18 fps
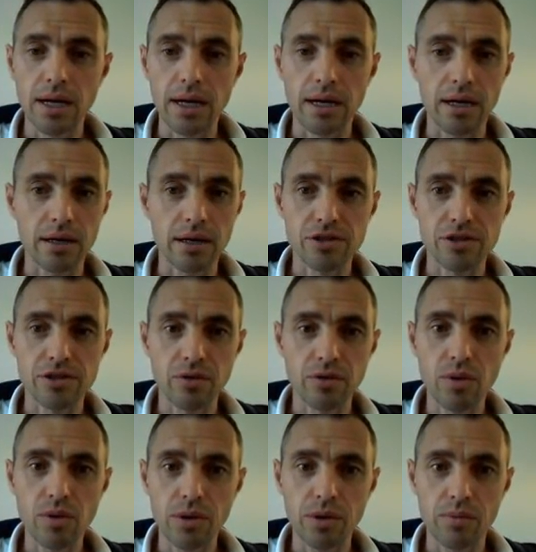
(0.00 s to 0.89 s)
Uh,
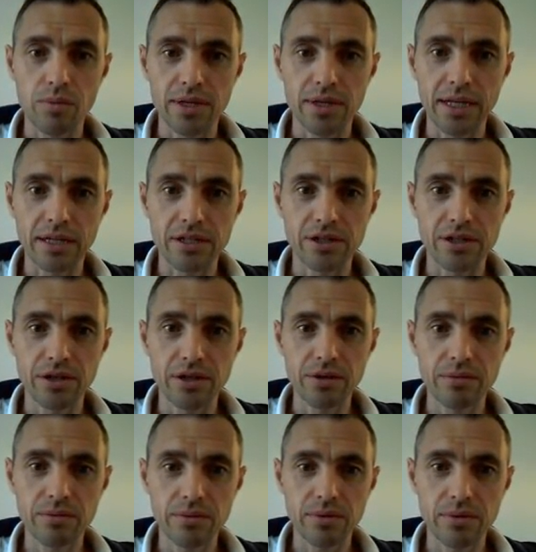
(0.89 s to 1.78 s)
so what you would need to
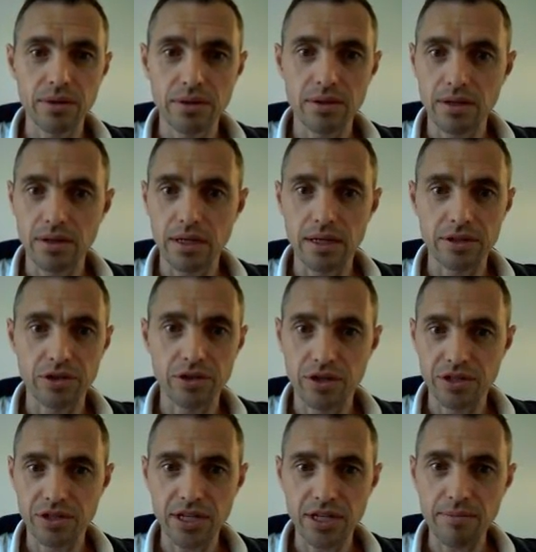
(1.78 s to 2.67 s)
do, as
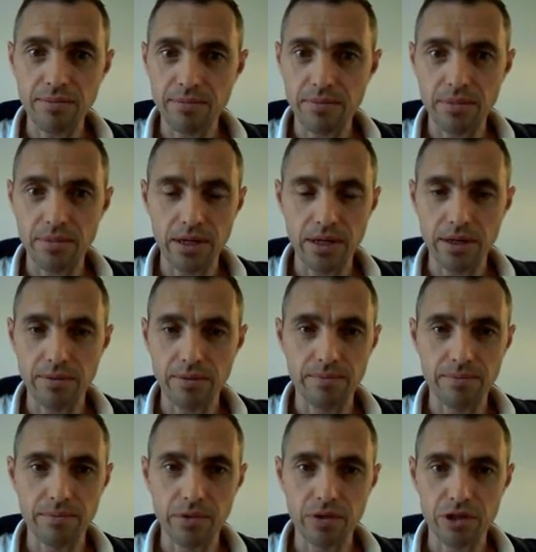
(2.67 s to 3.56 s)
you can see,
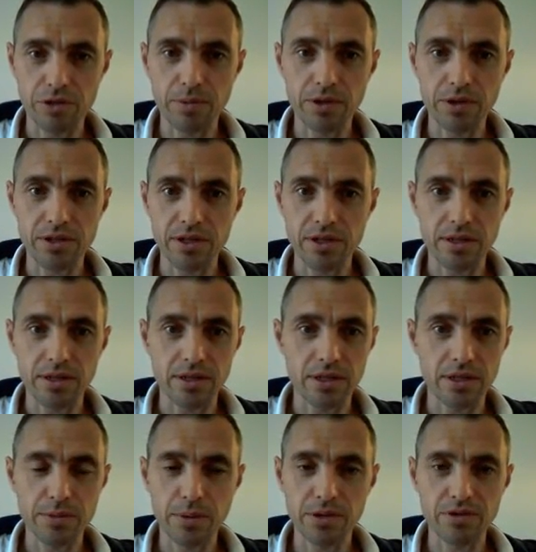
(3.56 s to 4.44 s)
um, your sponsor
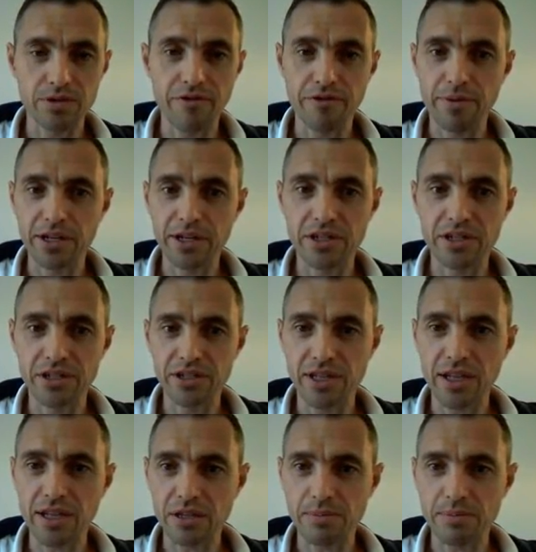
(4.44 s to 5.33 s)
sponsor information is
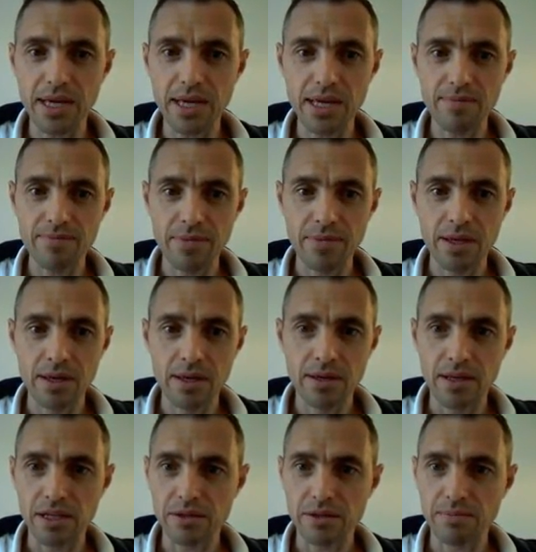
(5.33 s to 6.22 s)
there, that's me.
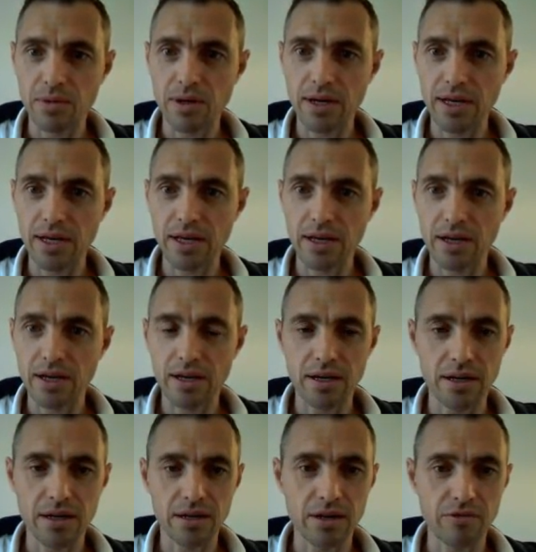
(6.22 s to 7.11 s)
That's my
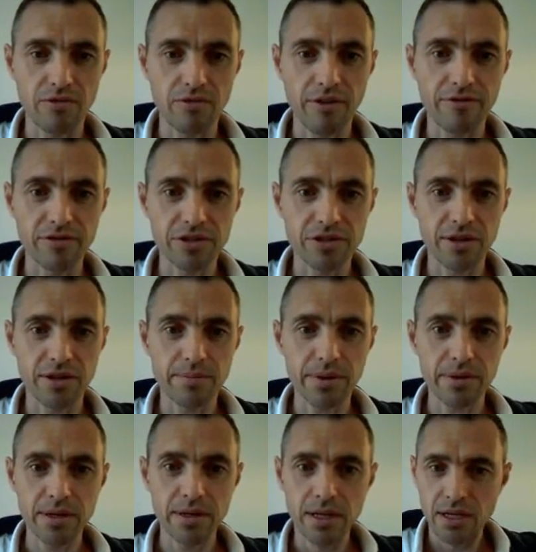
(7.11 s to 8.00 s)
uh, reference
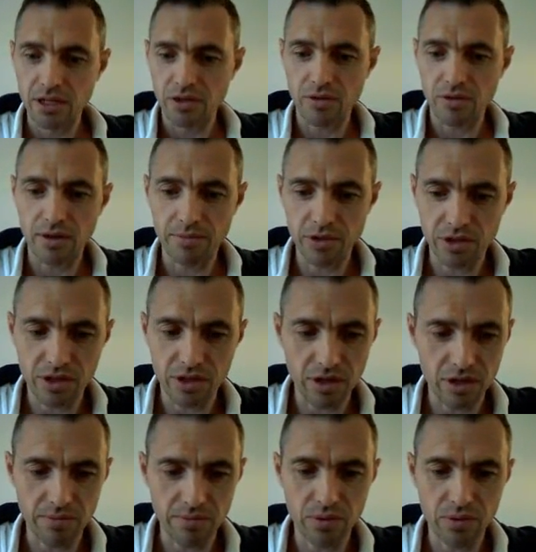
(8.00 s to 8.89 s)
number. So I'm just
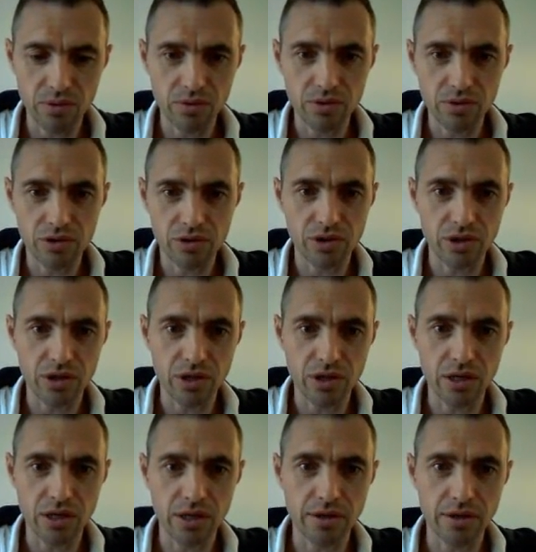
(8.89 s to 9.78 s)
going to put
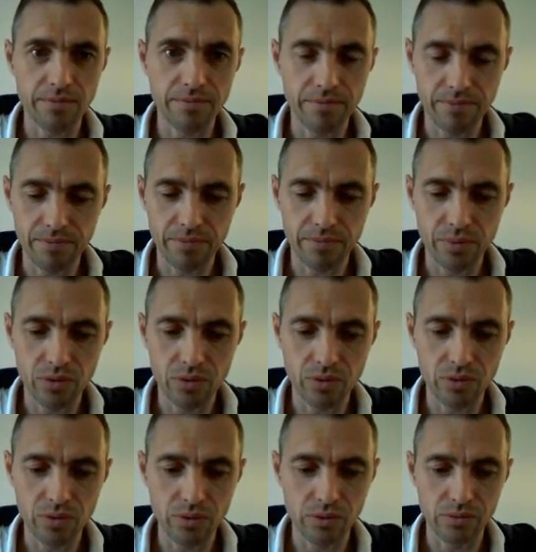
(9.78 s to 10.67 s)
um,
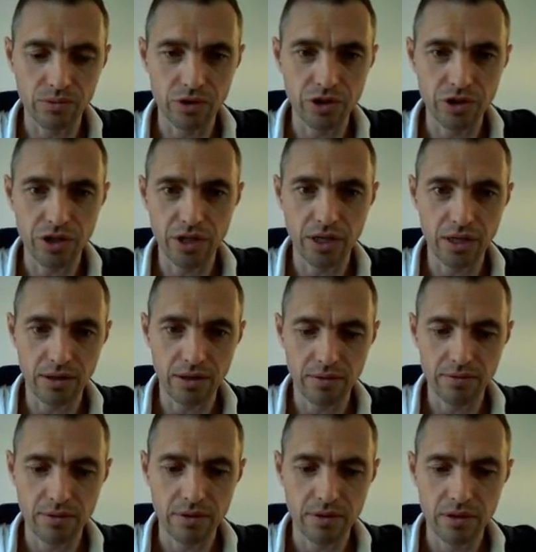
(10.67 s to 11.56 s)
Paul
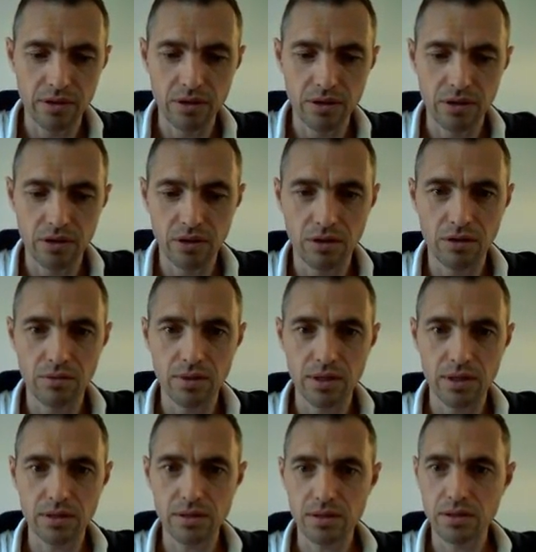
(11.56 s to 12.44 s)
G.
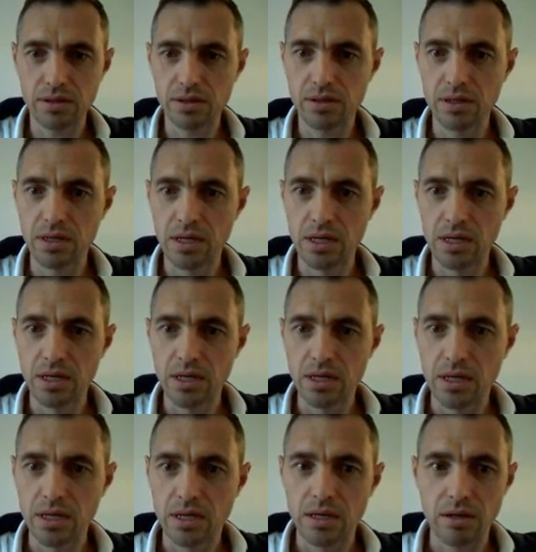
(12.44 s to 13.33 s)
Hewitt.
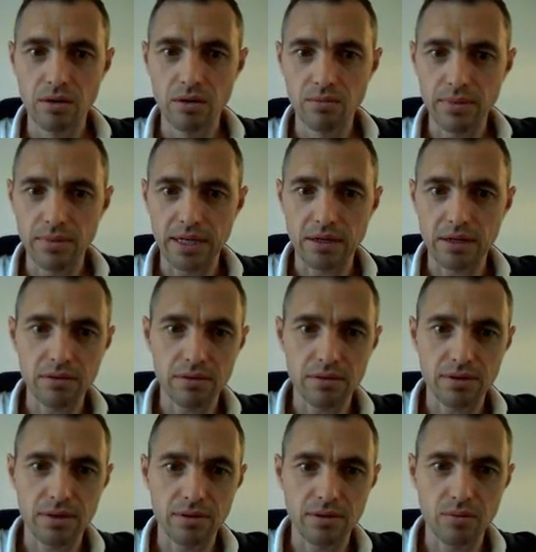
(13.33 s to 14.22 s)
hang
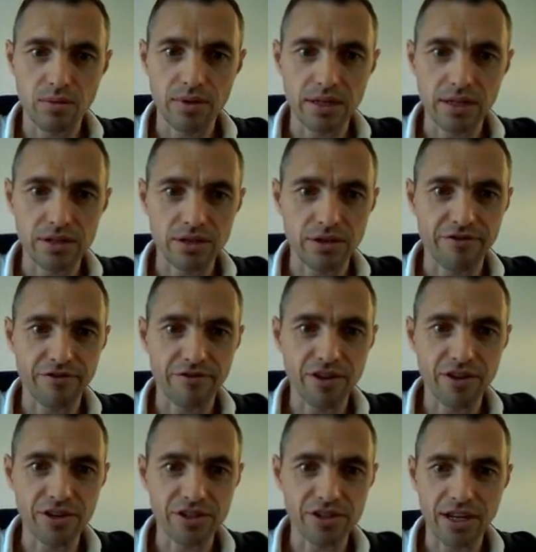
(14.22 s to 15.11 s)
on, that's the
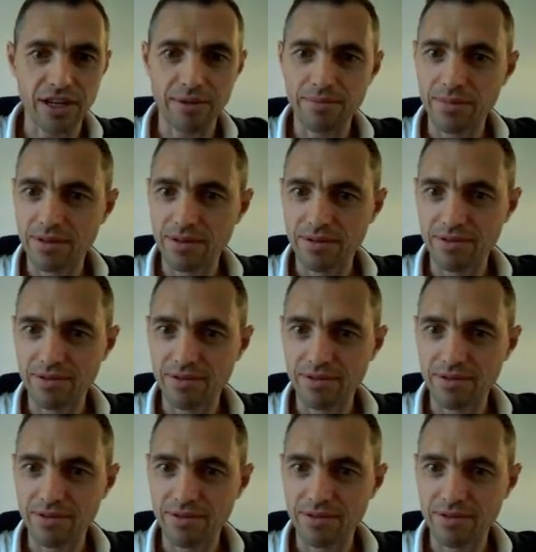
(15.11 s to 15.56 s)
first name.